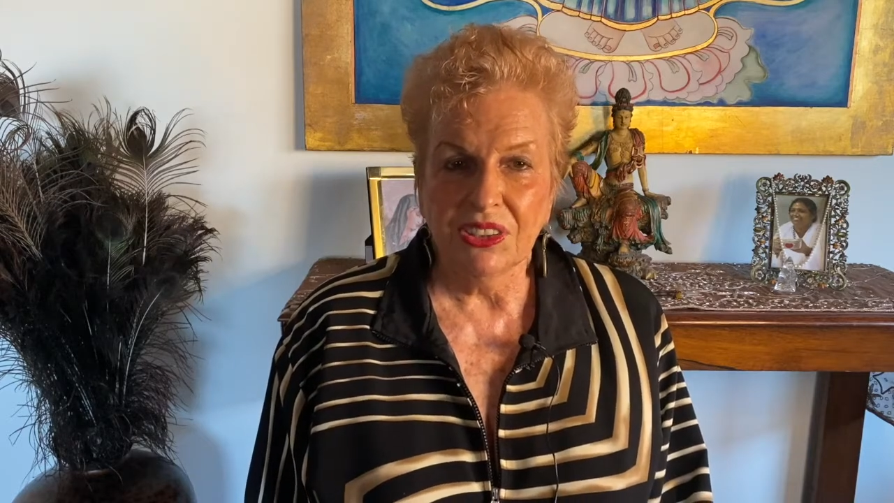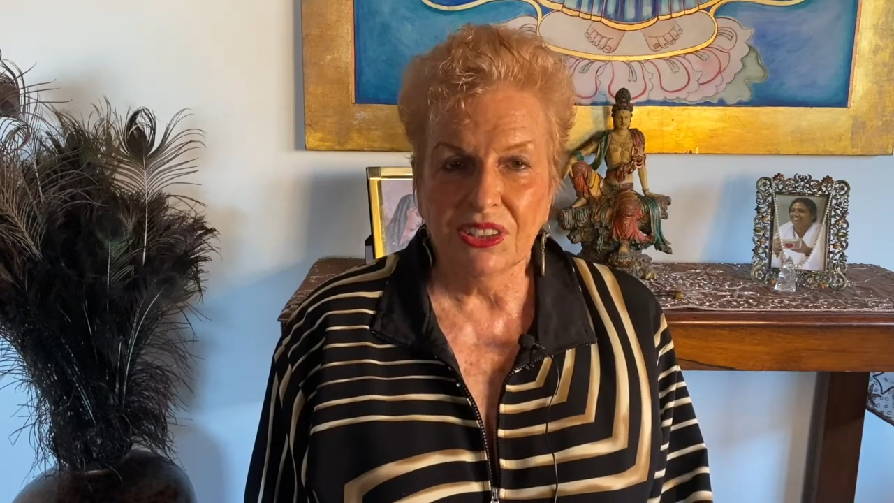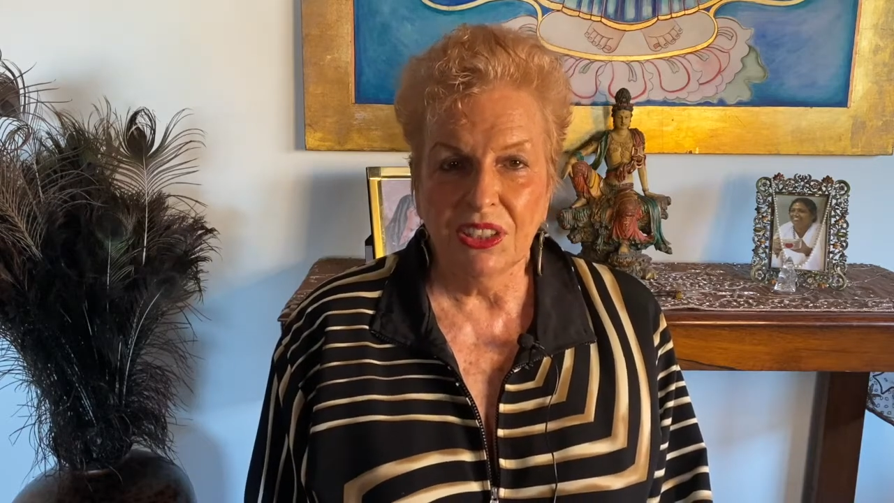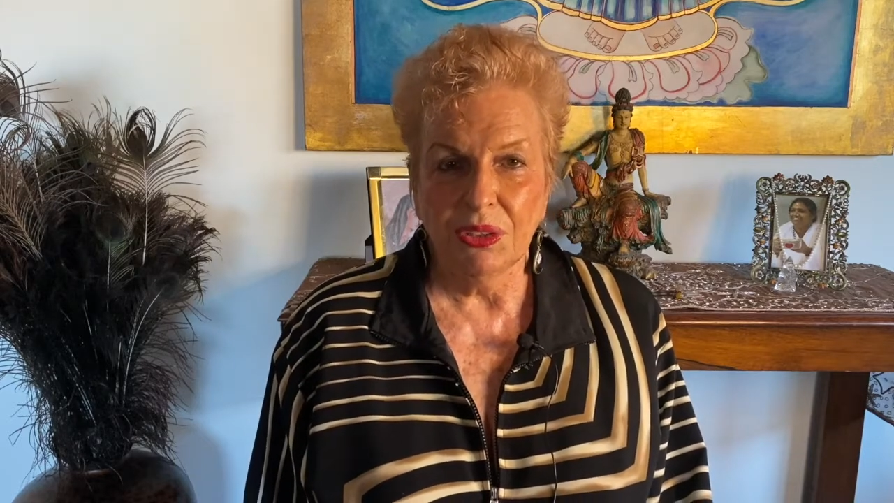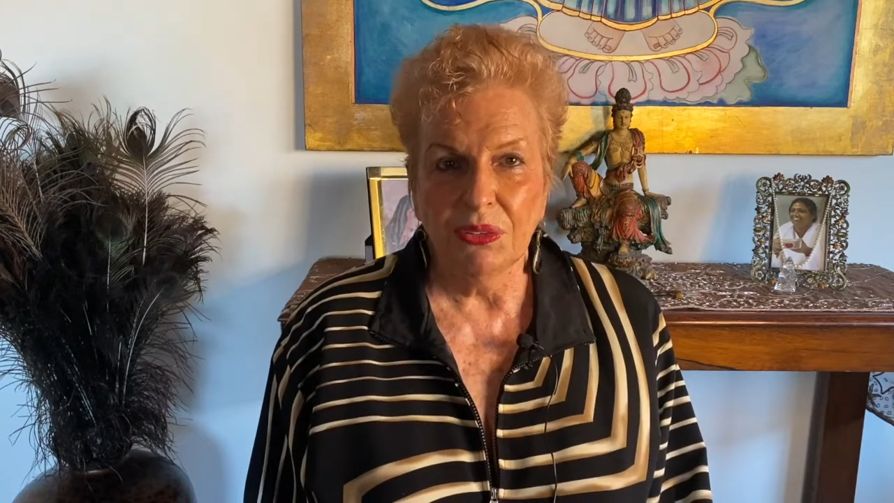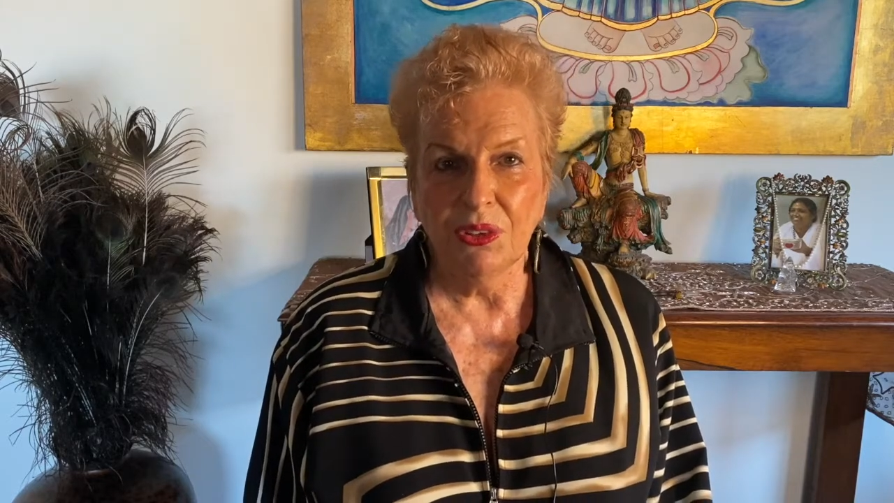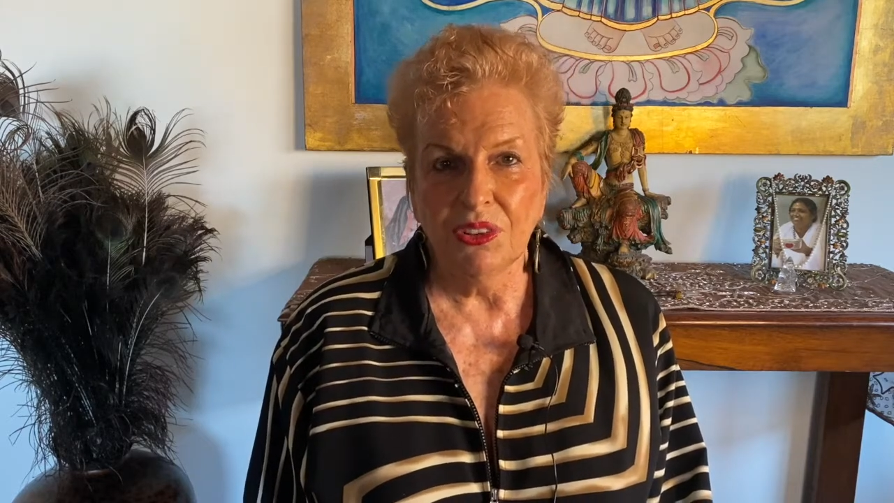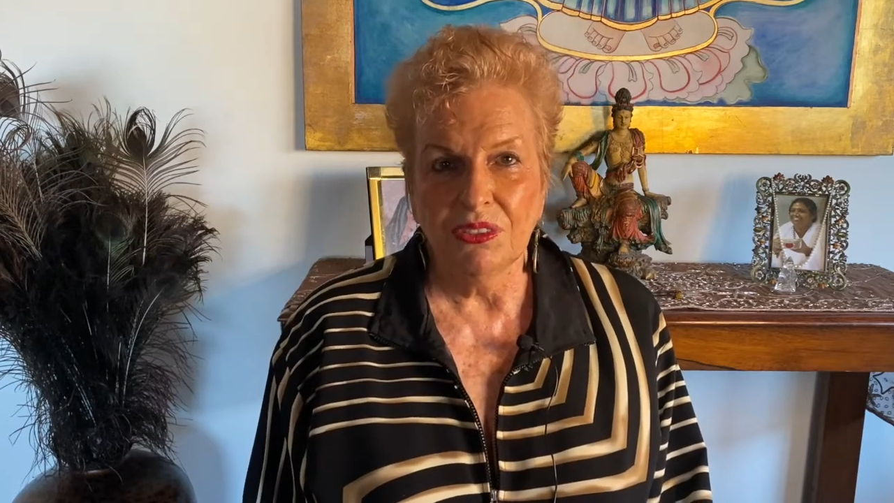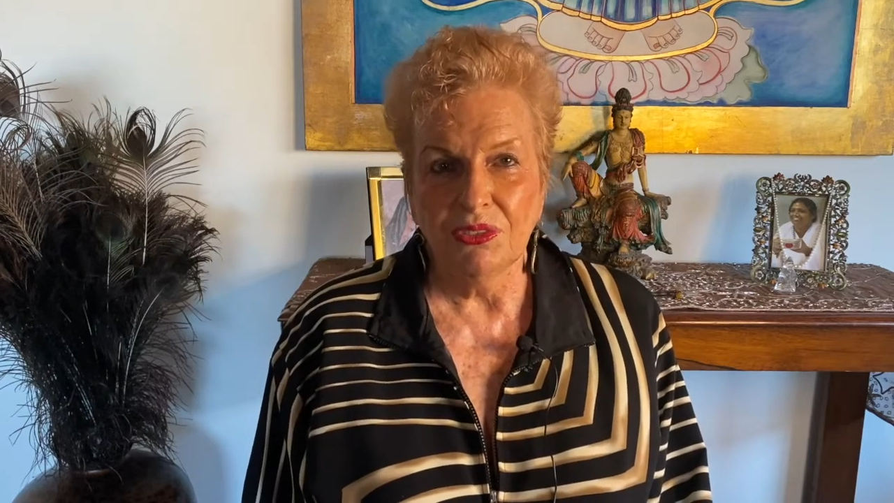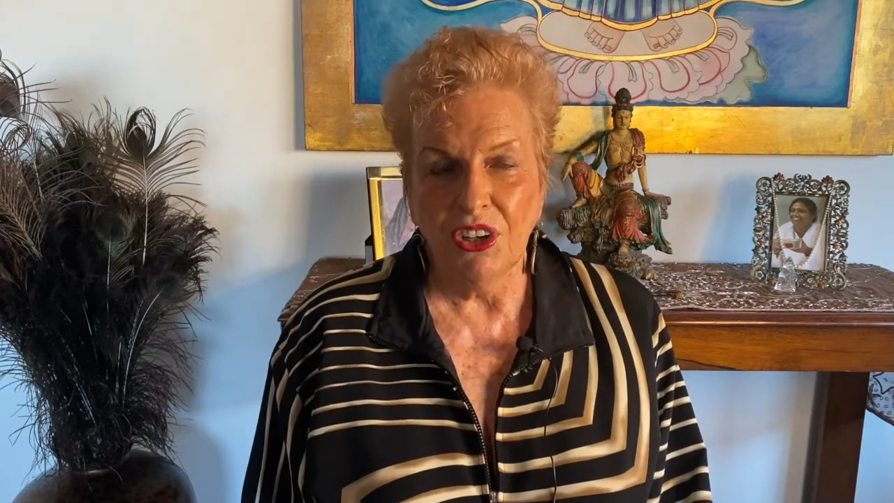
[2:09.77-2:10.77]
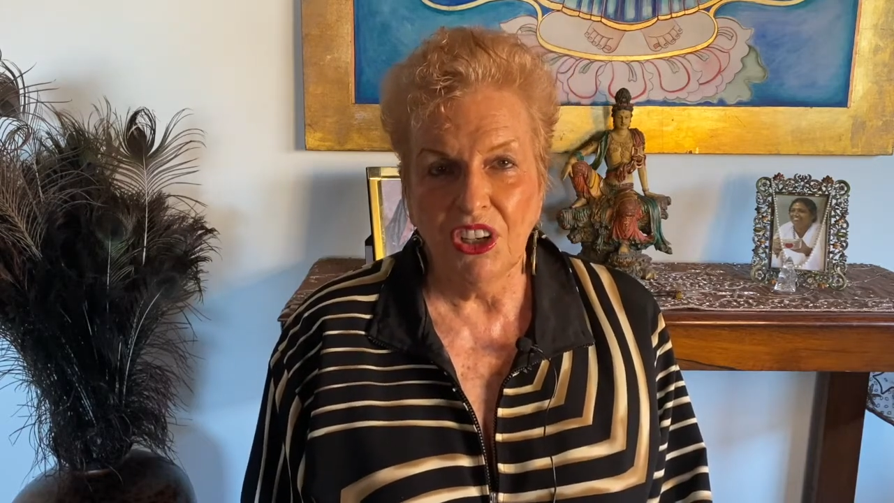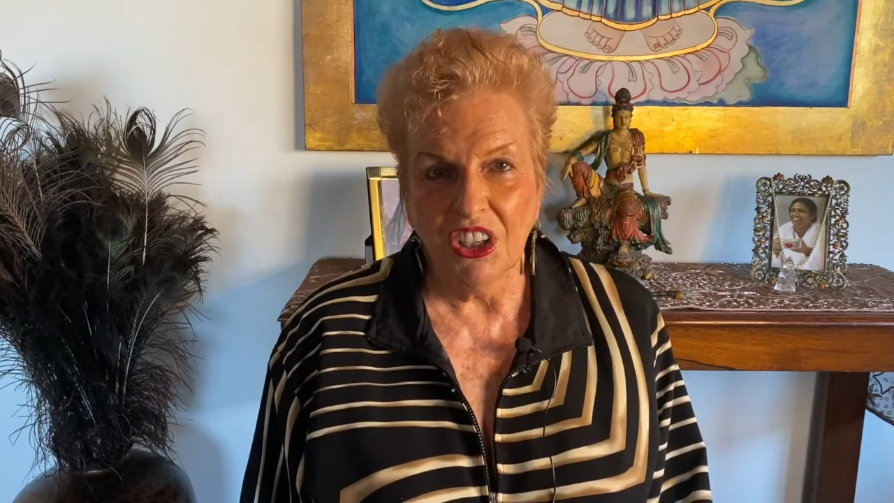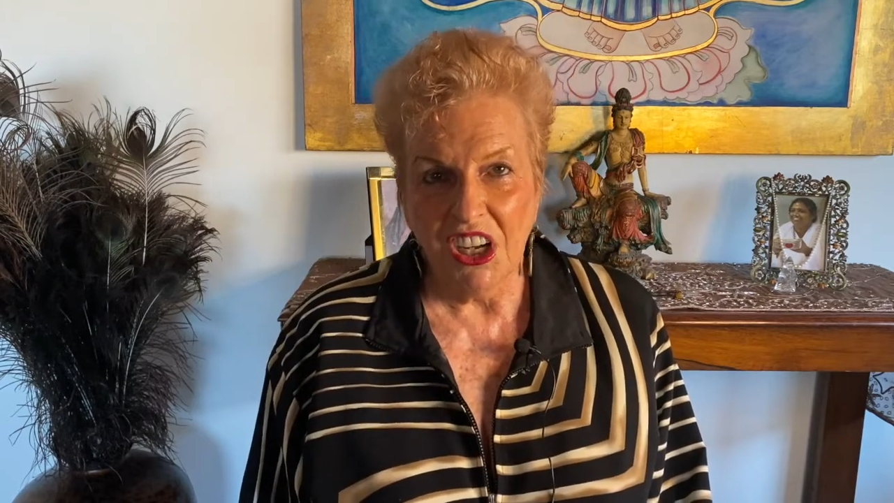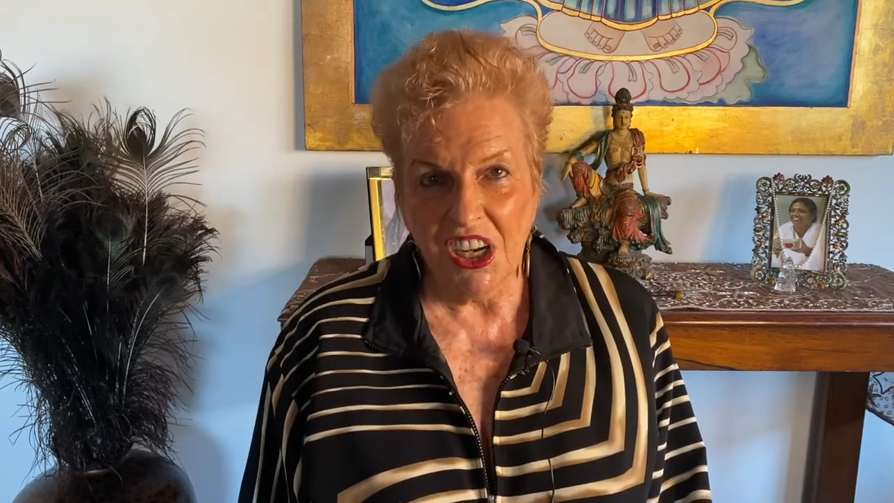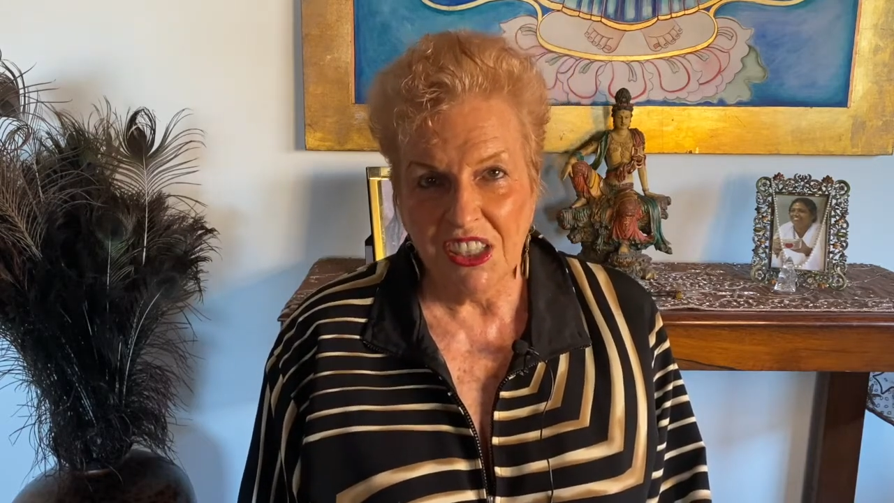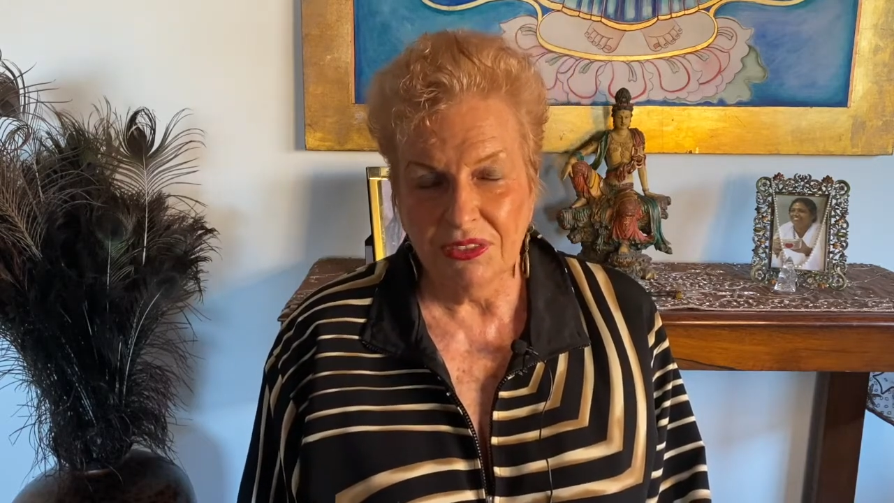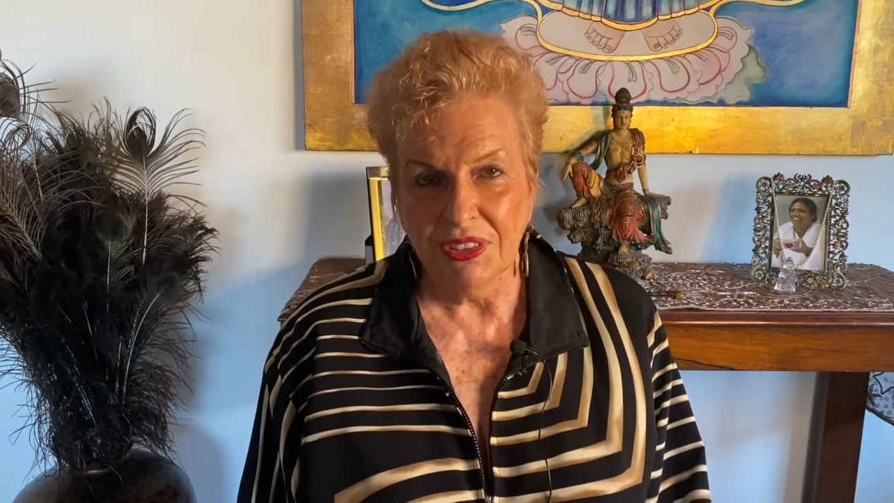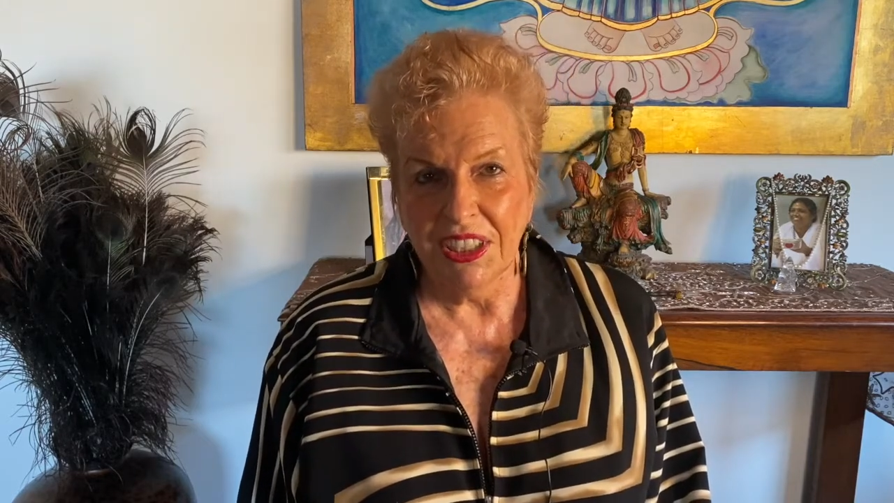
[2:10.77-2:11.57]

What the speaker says: so that we won't fall off